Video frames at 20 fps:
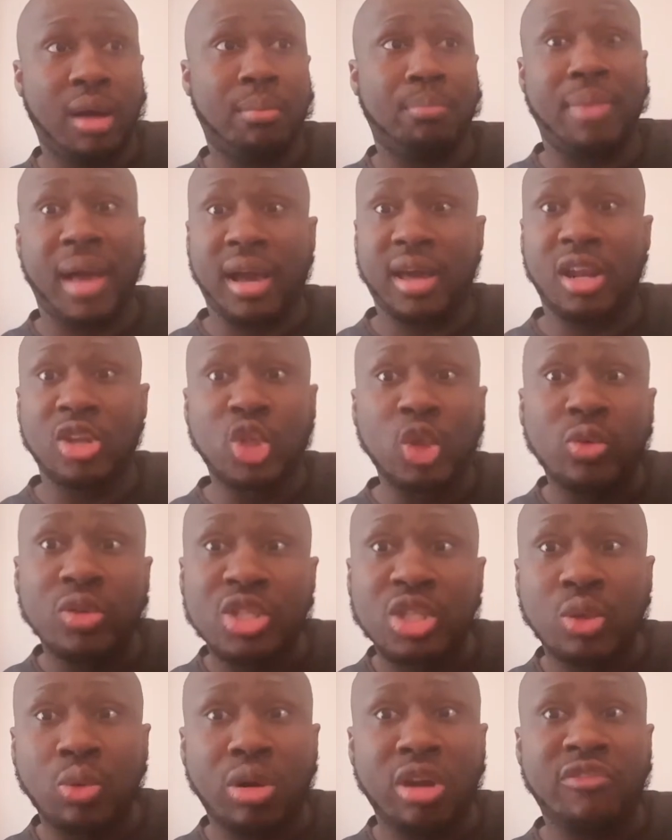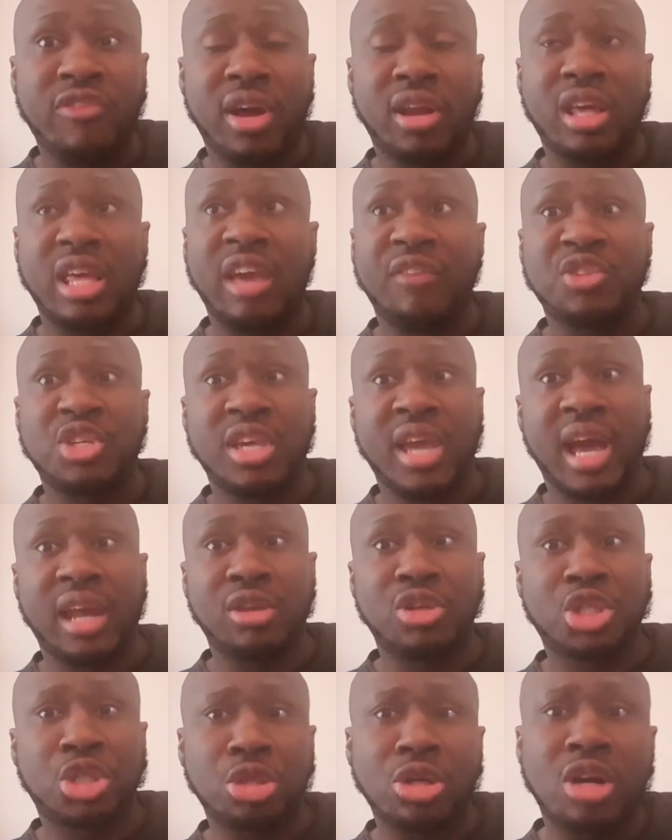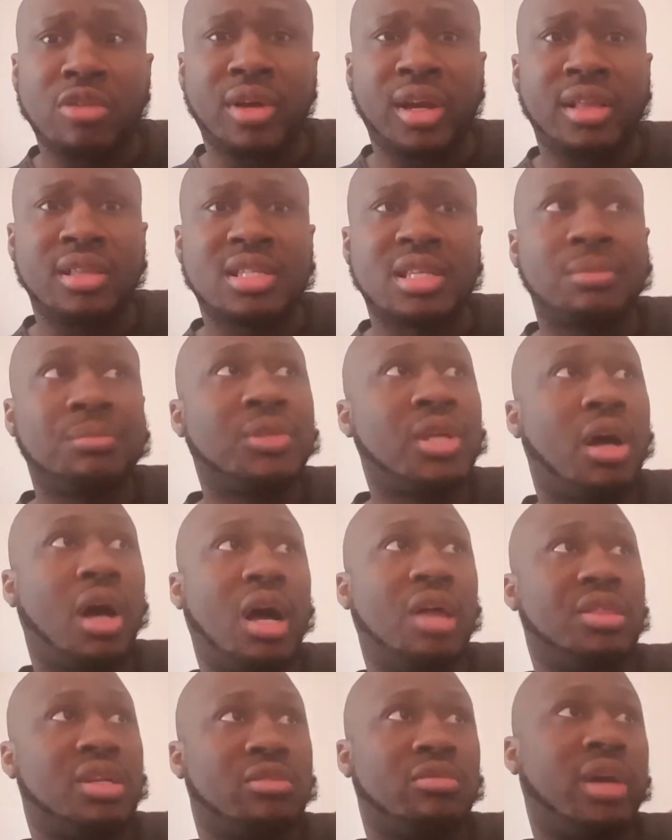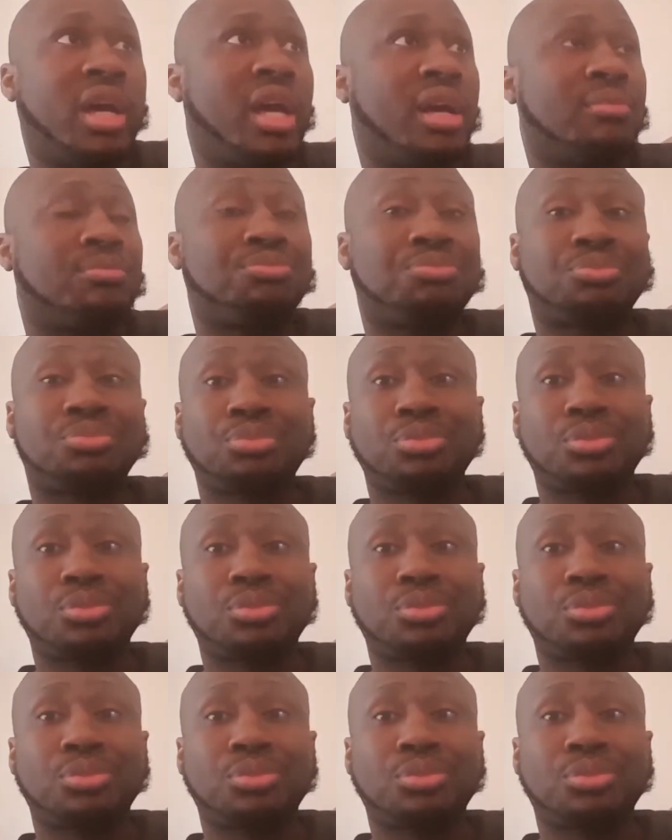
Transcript: back at the jewelry store to find out if she had insurance on the ring.